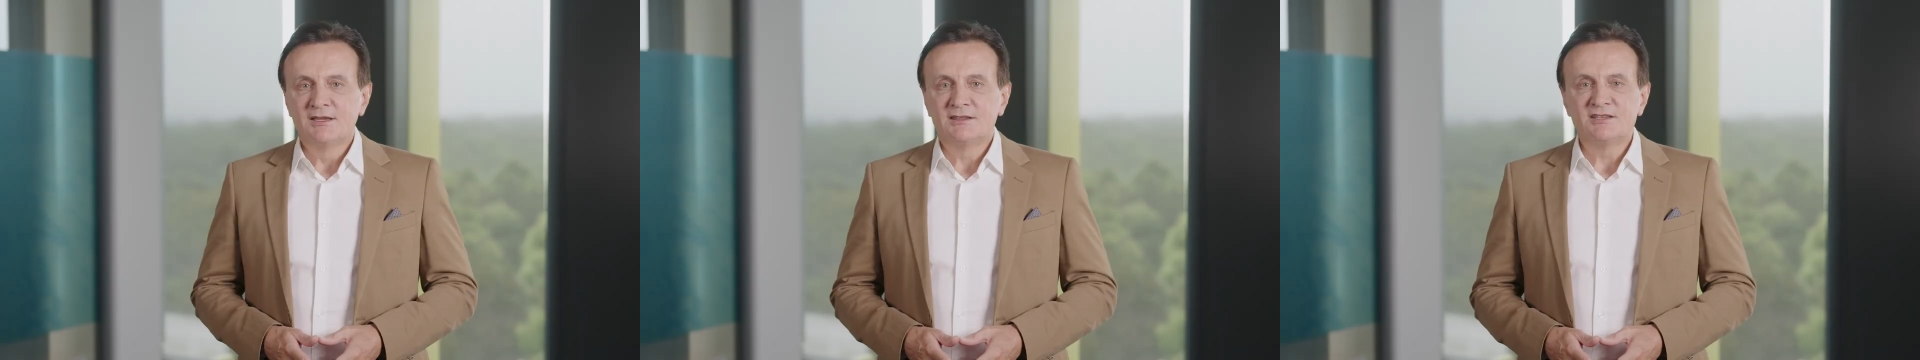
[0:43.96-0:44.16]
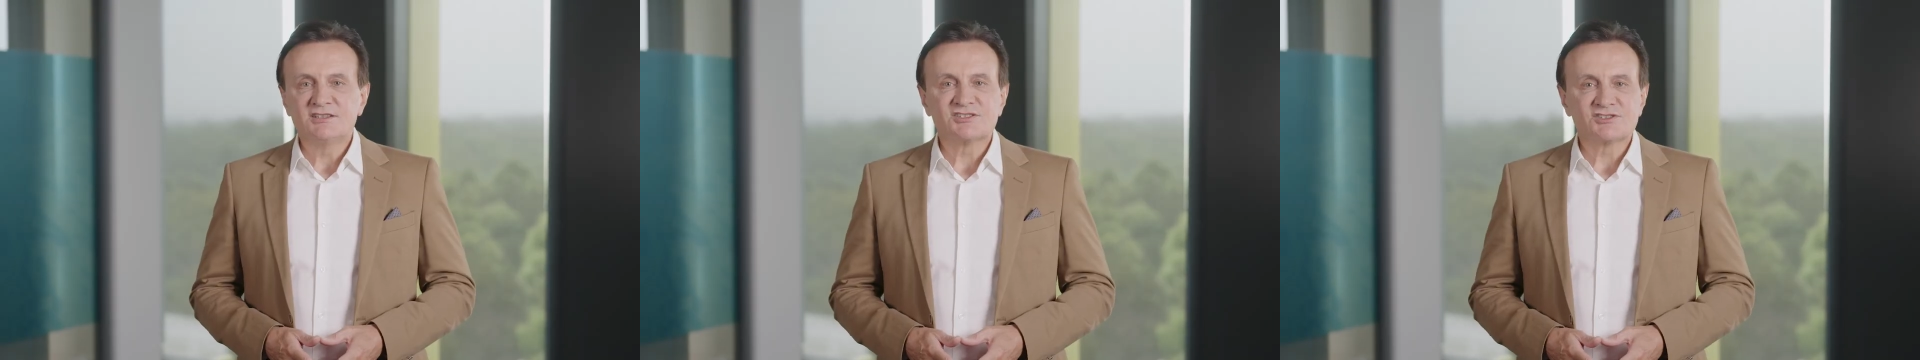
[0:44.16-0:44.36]

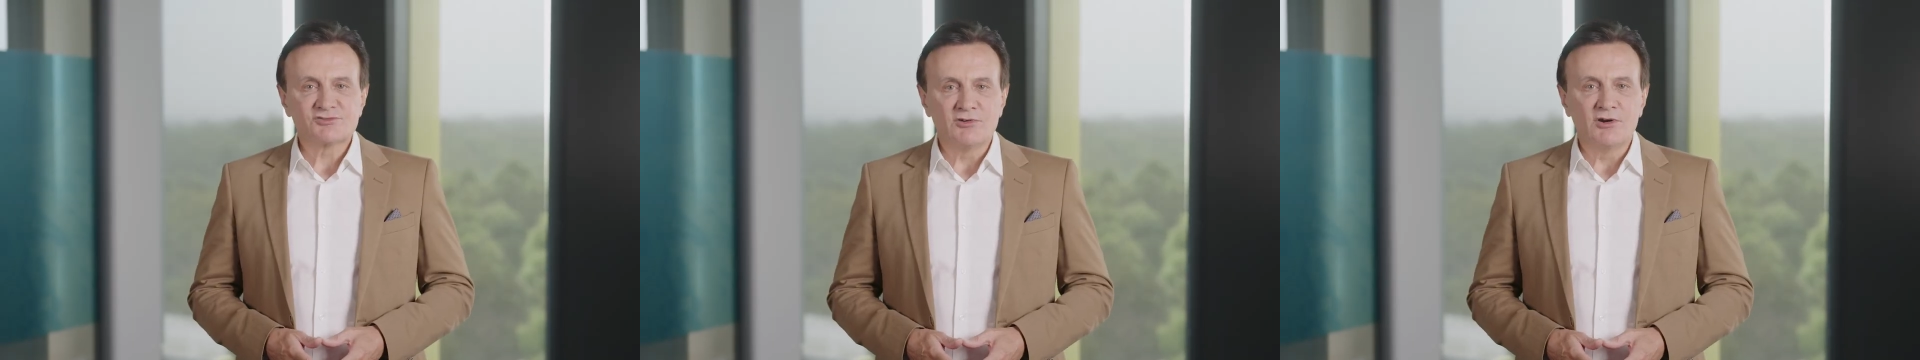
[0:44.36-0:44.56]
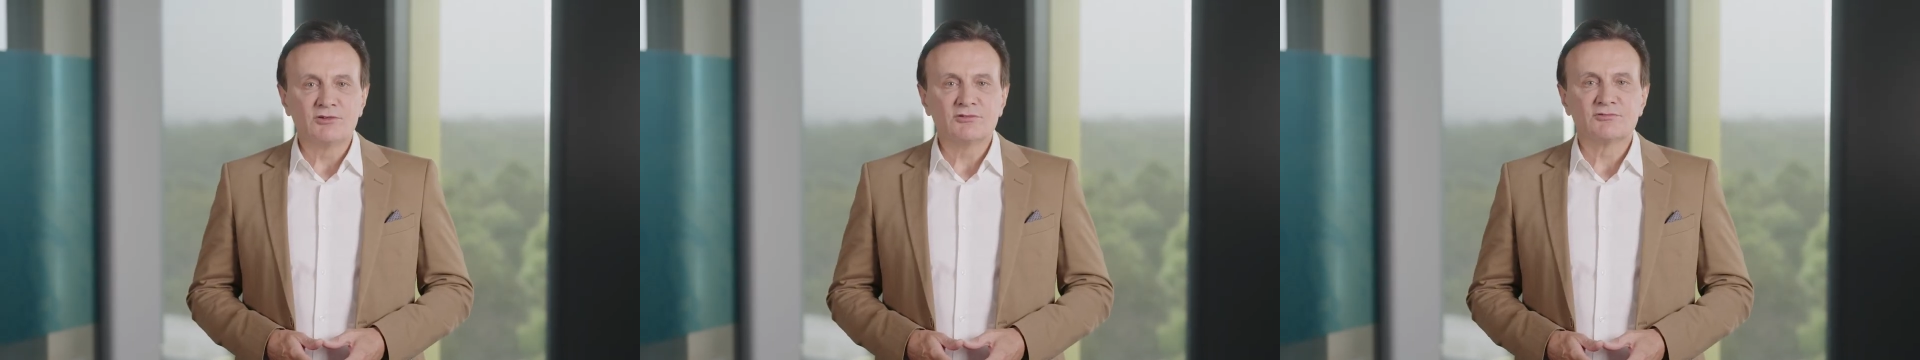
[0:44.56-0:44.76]
This
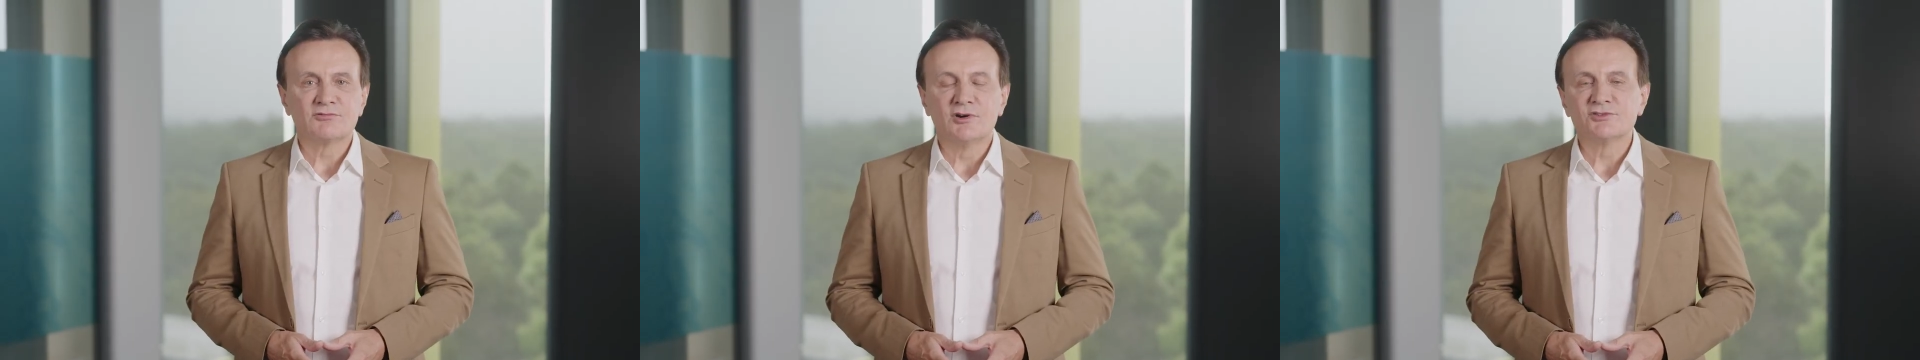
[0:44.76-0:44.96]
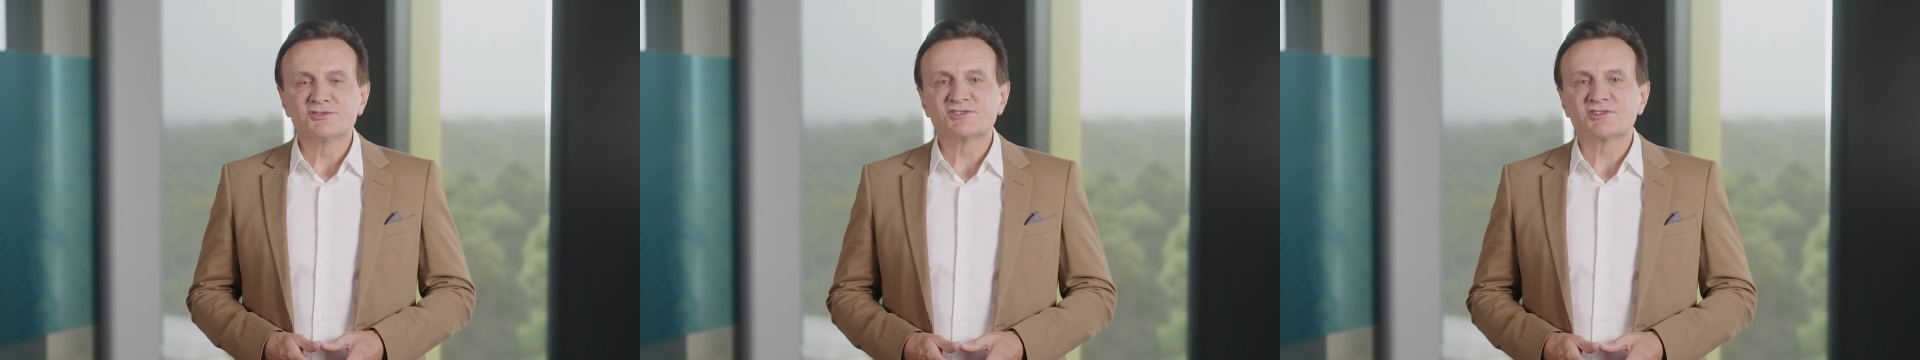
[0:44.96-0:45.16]
strong
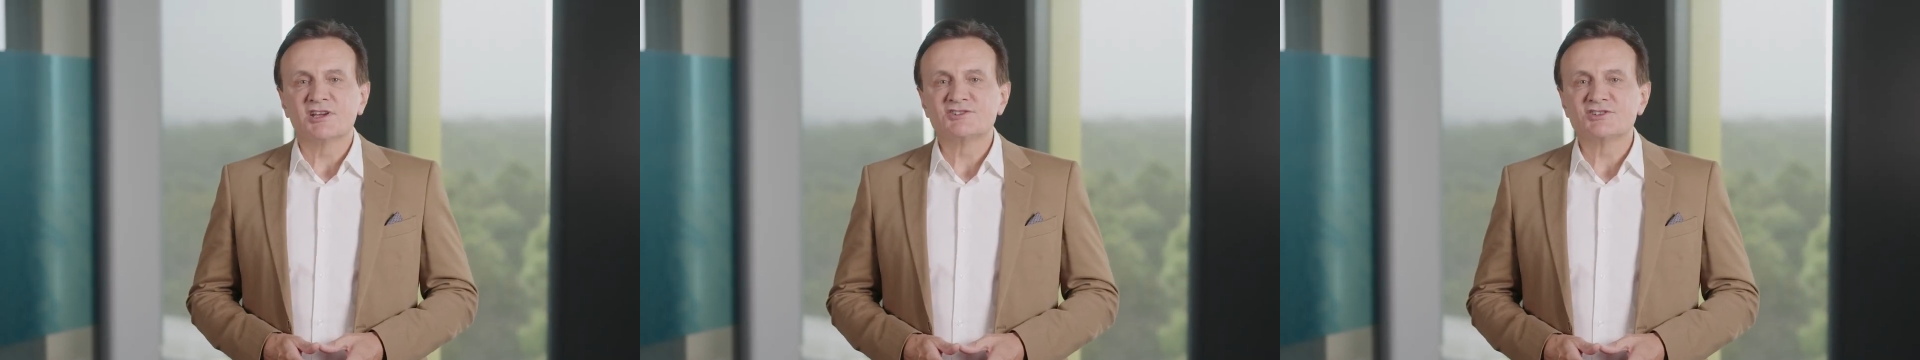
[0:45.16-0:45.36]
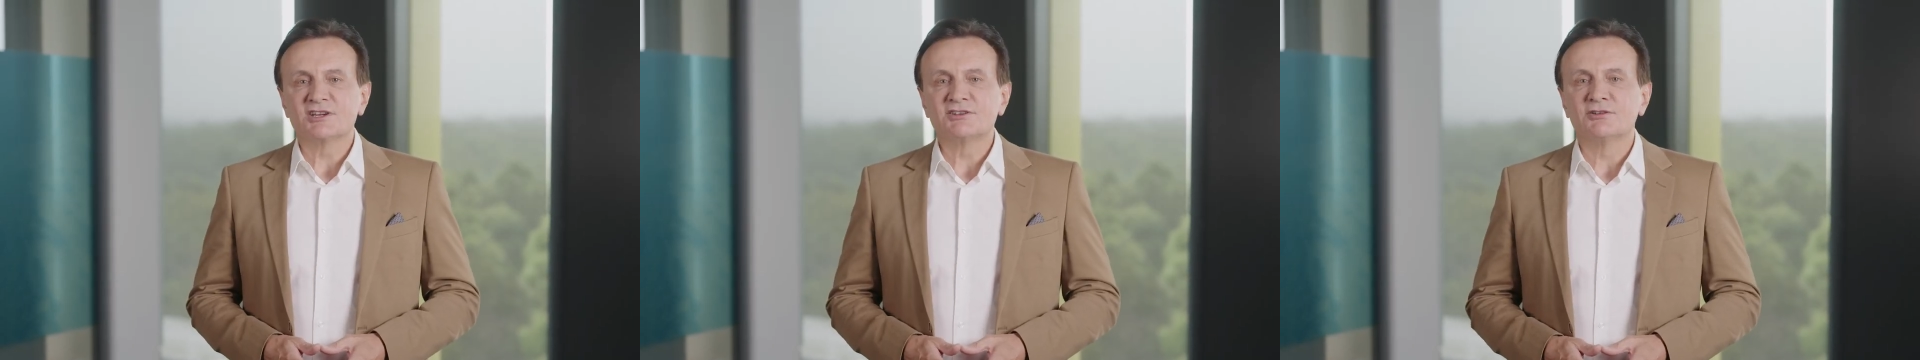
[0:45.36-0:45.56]
growth
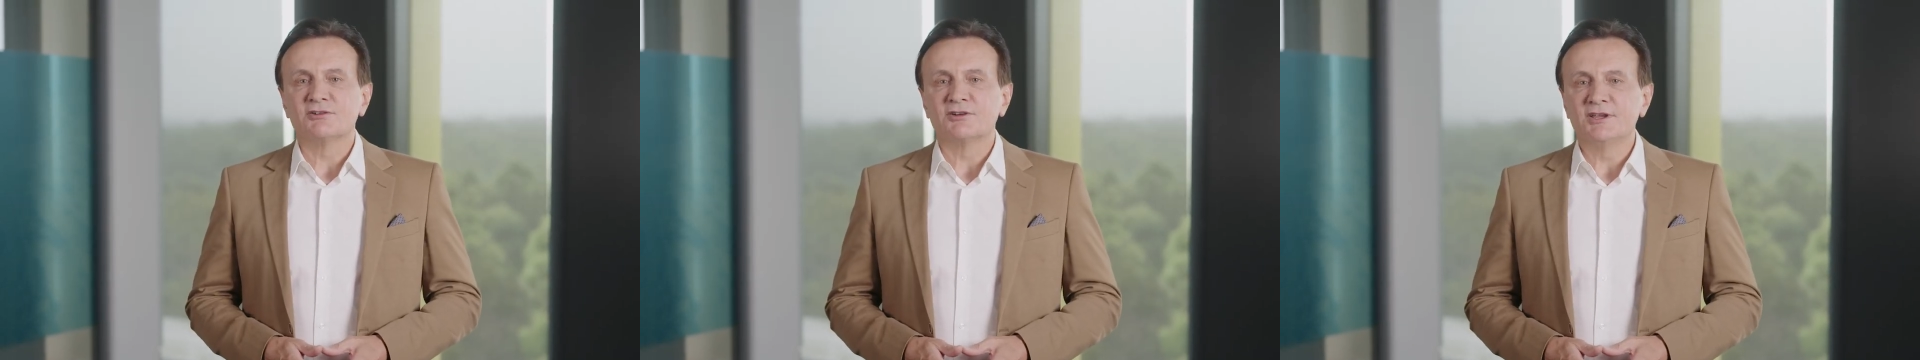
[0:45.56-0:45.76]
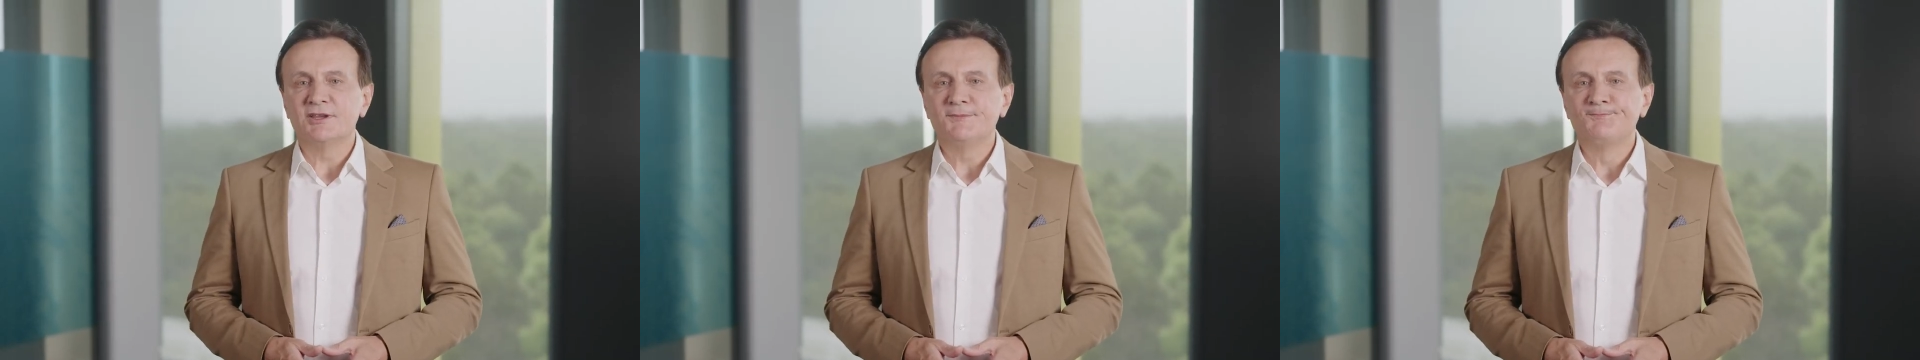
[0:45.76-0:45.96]

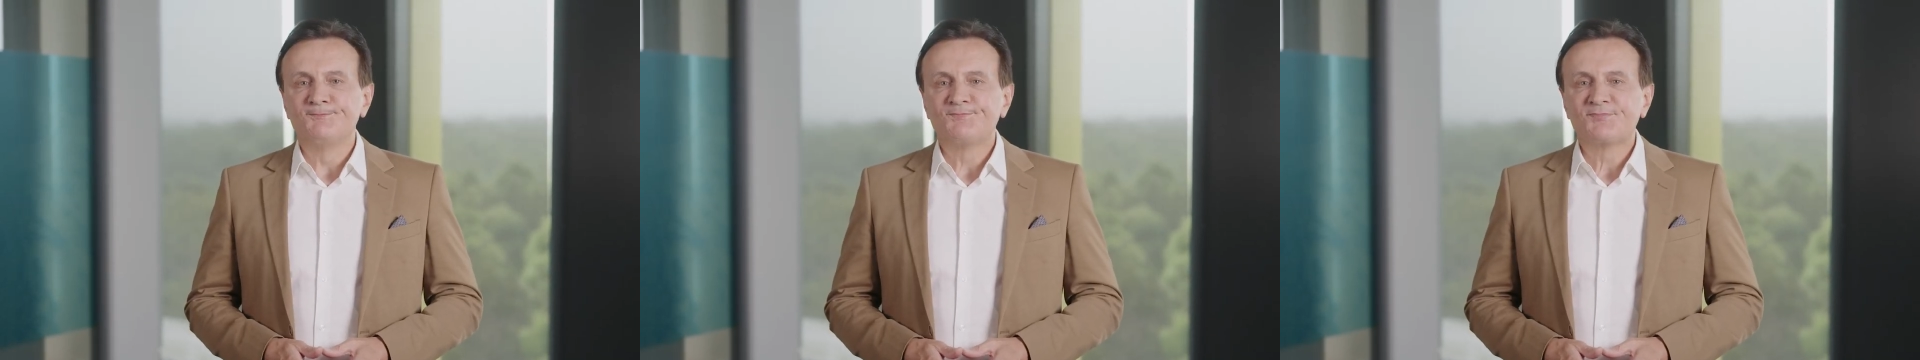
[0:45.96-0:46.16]
trajectory